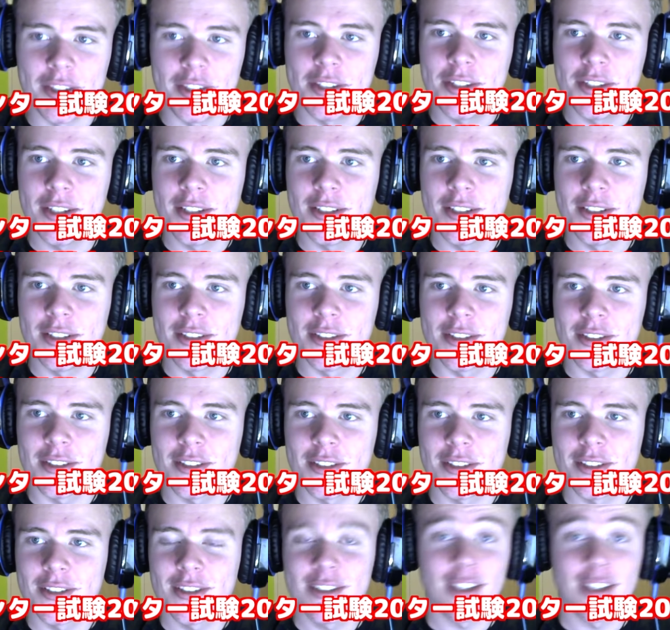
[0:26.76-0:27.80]
year's
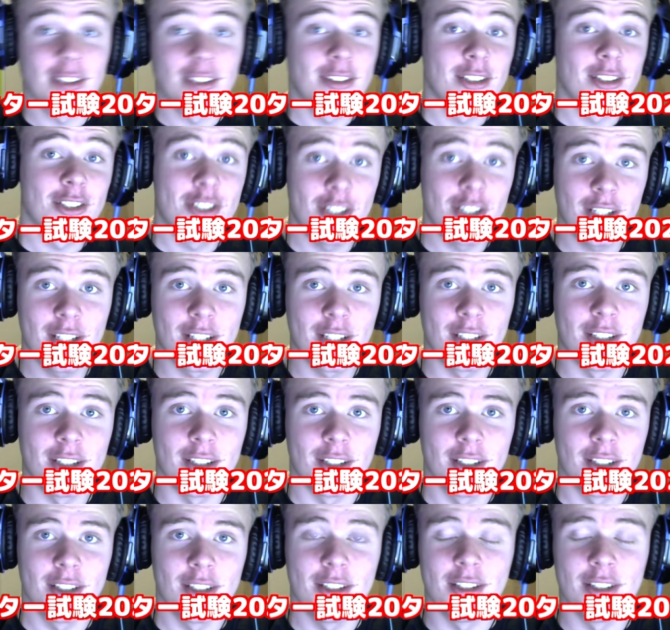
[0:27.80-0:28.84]
center Shiken
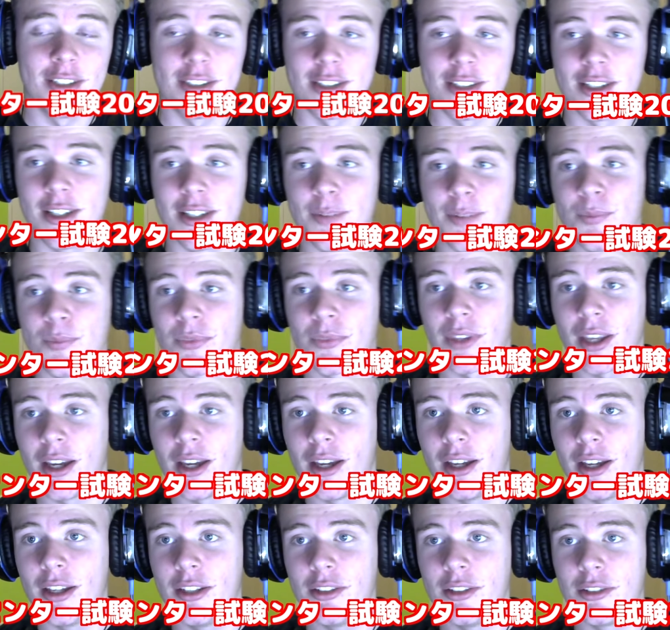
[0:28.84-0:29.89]
exam
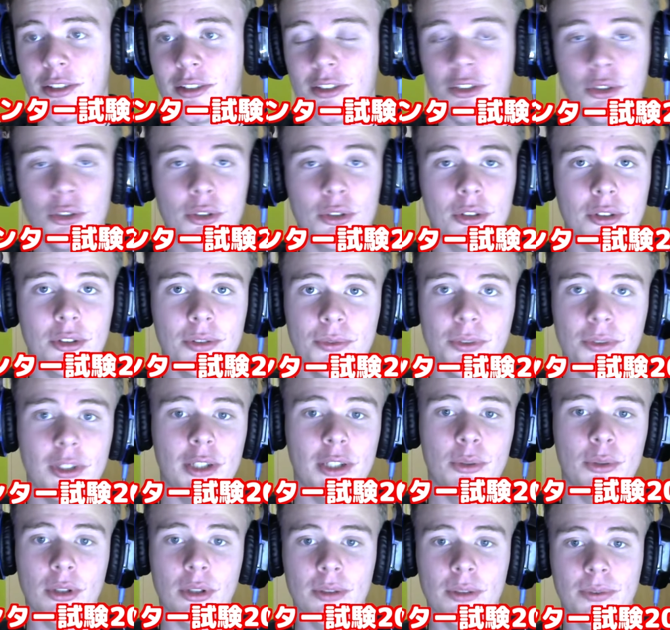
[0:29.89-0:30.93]
and your fully
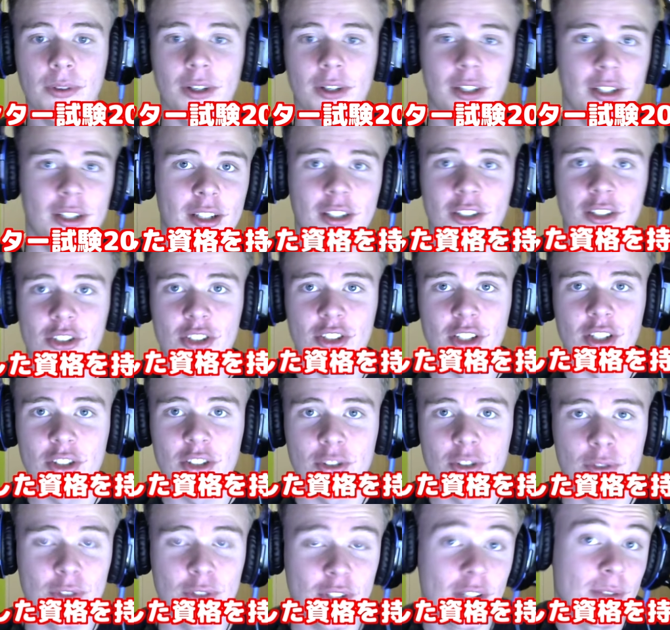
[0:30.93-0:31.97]
qualified English
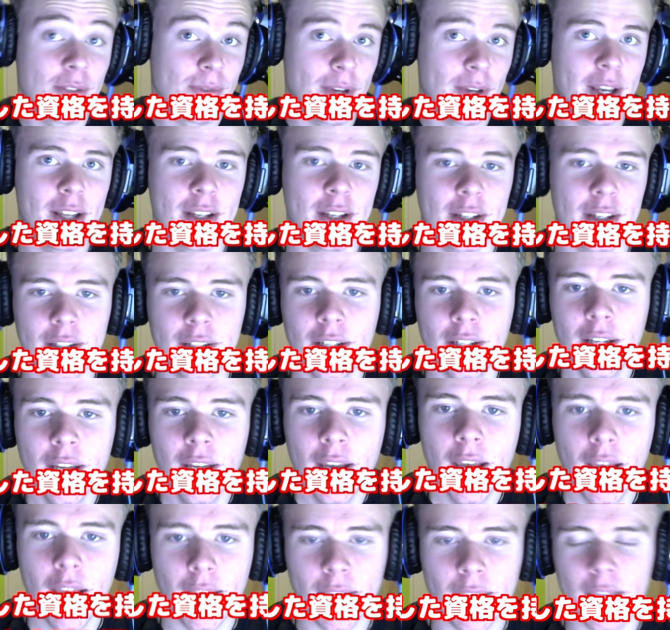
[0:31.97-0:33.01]
teacher is going to fail at it
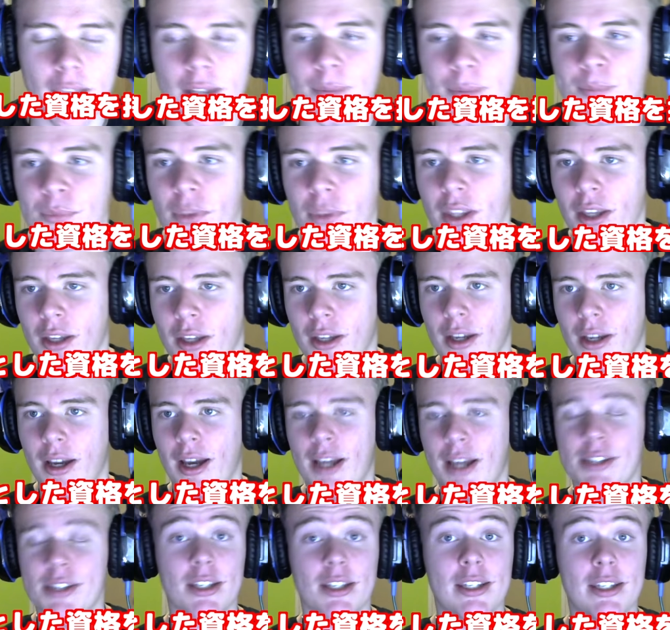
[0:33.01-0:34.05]
again,
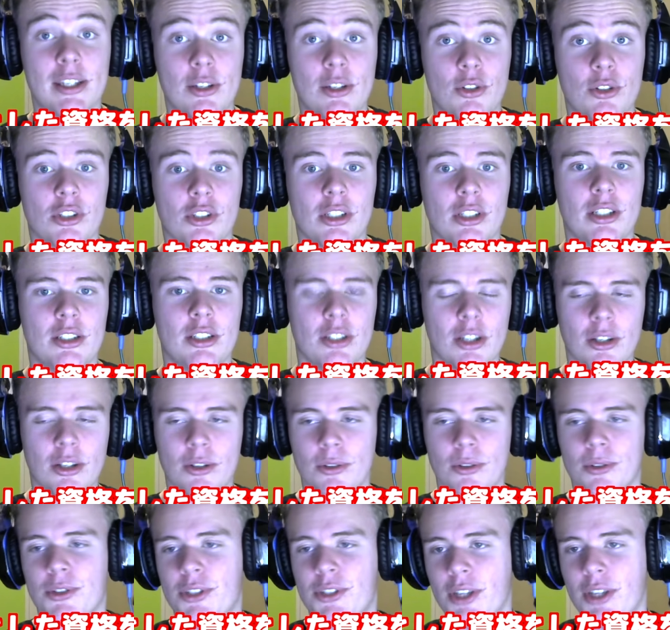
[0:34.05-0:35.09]
as I usually
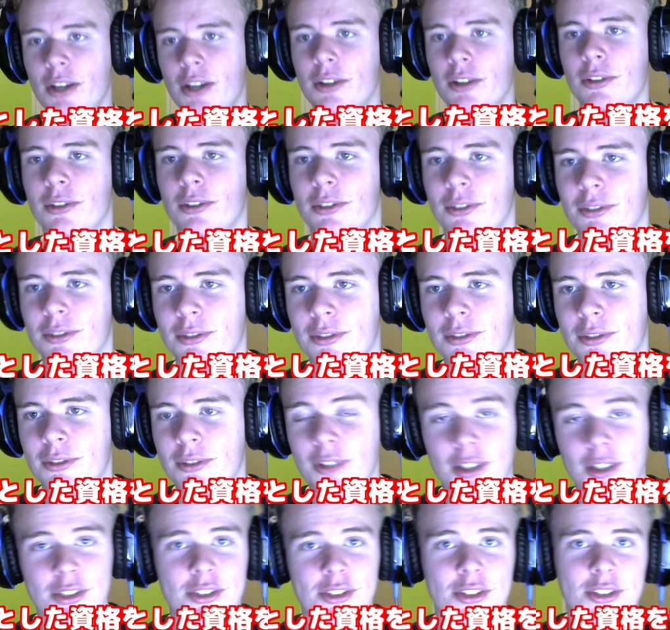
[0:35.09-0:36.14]
do. So,
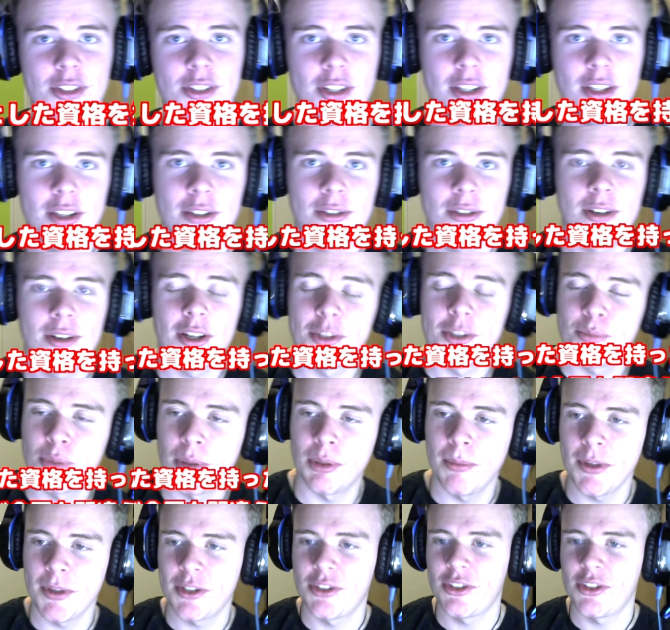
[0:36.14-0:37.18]
nice to see you. As
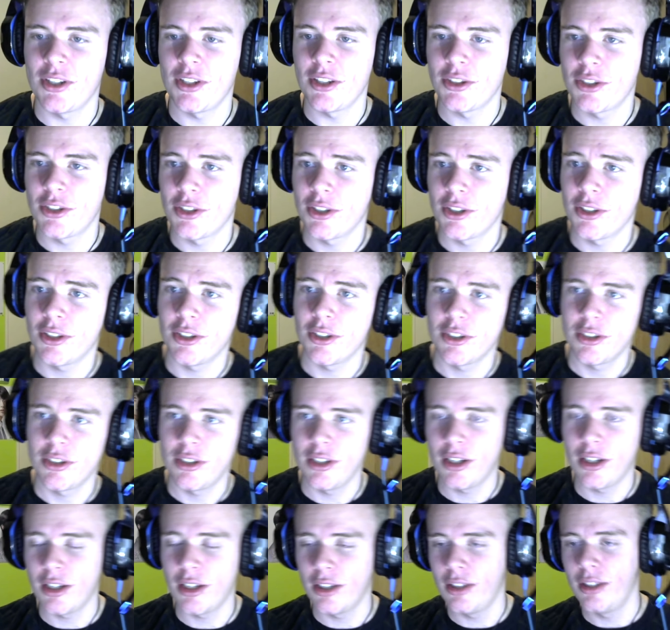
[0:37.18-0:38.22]
promised, Center
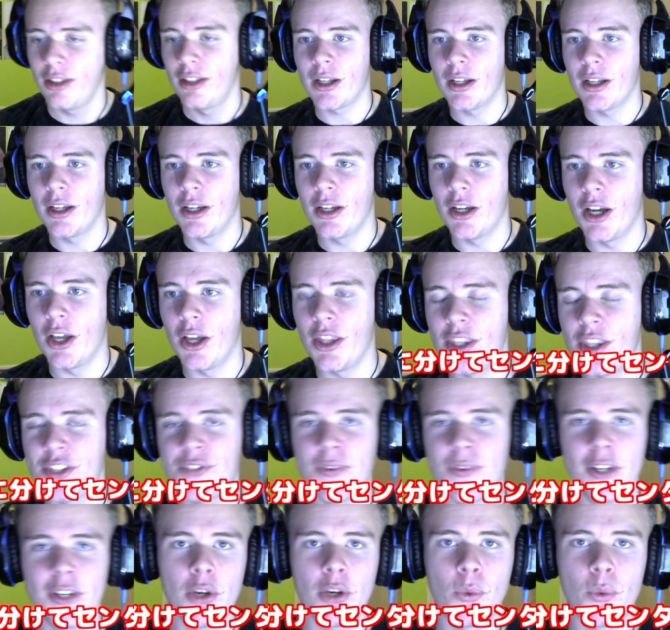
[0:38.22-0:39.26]
Shiken. This
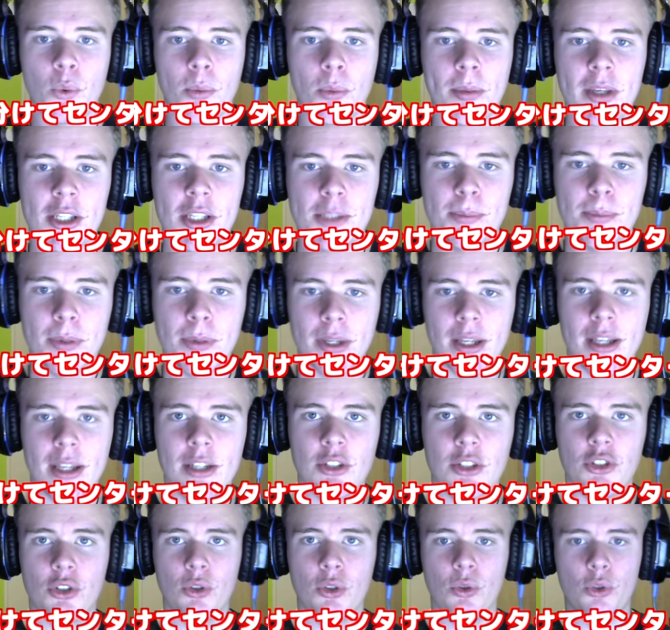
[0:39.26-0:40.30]
video will be split
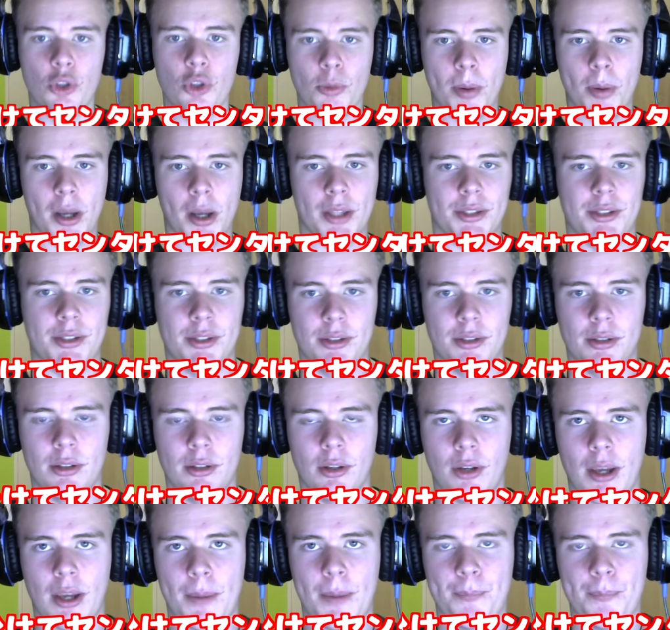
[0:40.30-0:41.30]
into two parts, okay?